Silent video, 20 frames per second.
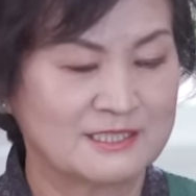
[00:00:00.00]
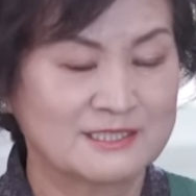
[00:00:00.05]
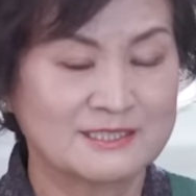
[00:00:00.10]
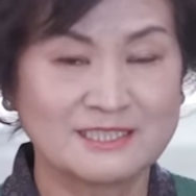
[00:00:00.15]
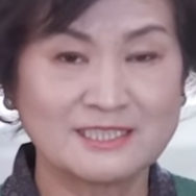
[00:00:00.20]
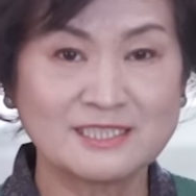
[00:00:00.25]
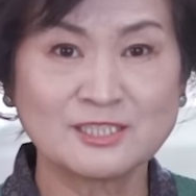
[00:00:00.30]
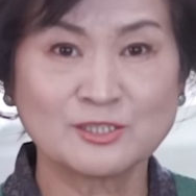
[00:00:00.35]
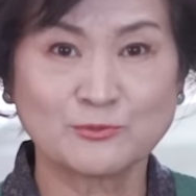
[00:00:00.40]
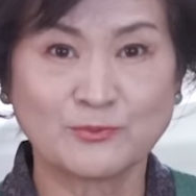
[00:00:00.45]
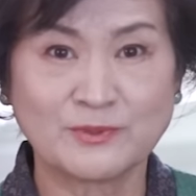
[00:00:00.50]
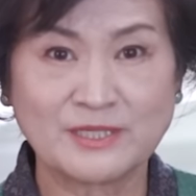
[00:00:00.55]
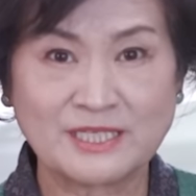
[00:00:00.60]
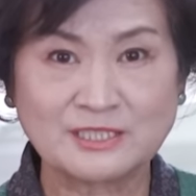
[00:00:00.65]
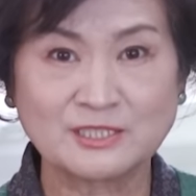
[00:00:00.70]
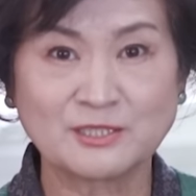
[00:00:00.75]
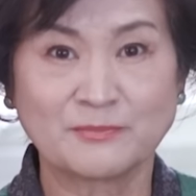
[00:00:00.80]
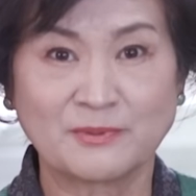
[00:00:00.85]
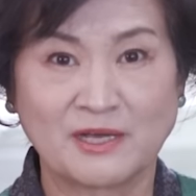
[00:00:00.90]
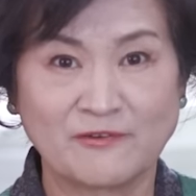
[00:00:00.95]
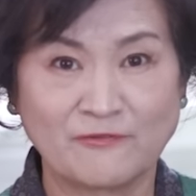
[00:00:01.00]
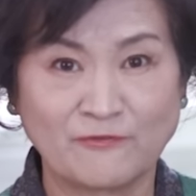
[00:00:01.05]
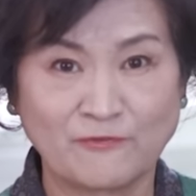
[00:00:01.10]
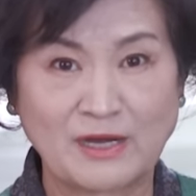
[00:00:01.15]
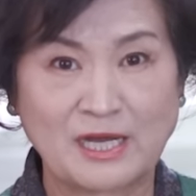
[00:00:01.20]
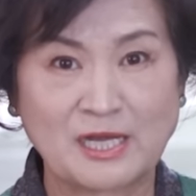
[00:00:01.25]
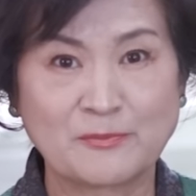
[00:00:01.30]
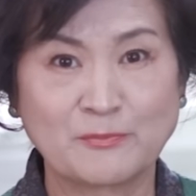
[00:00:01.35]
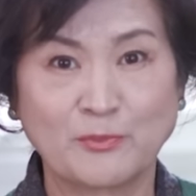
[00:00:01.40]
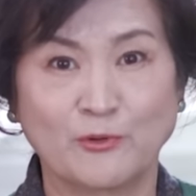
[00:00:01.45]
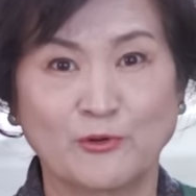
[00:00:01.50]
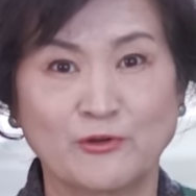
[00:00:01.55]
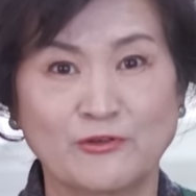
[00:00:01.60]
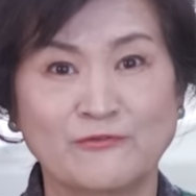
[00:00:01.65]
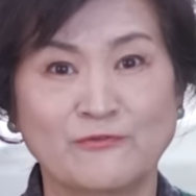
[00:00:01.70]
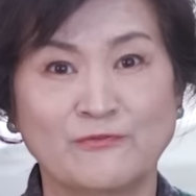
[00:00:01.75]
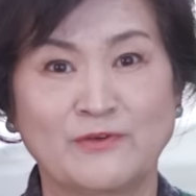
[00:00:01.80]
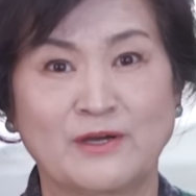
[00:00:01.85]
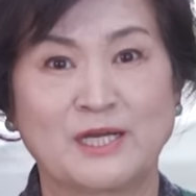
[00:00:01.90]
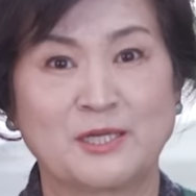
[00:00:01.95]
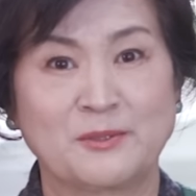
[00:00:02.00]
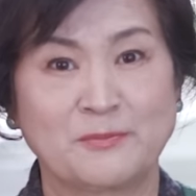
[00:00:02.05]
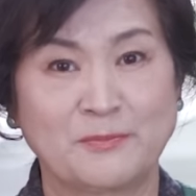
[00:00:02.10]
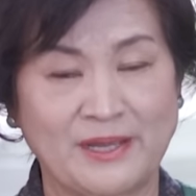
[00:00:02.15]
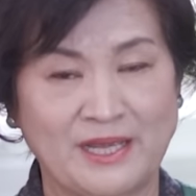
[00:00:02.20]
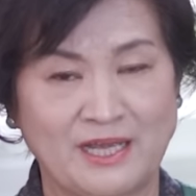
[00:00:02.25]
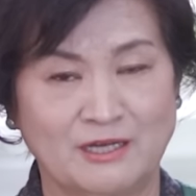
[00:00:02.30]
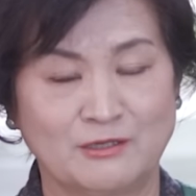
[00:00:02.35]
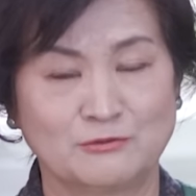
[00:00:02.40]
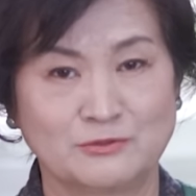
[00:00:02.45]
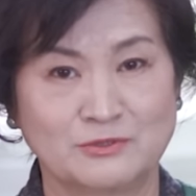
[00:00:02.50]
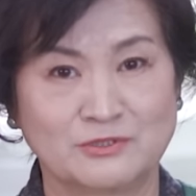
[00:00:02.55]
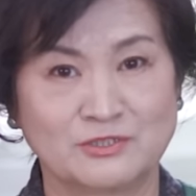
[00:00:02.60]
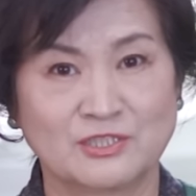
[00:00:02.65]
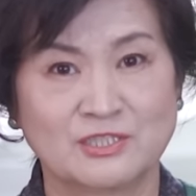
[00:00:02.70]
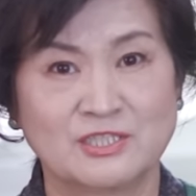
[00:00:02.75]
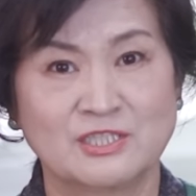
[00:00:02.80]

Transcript: This weighs about 5.5 pounds.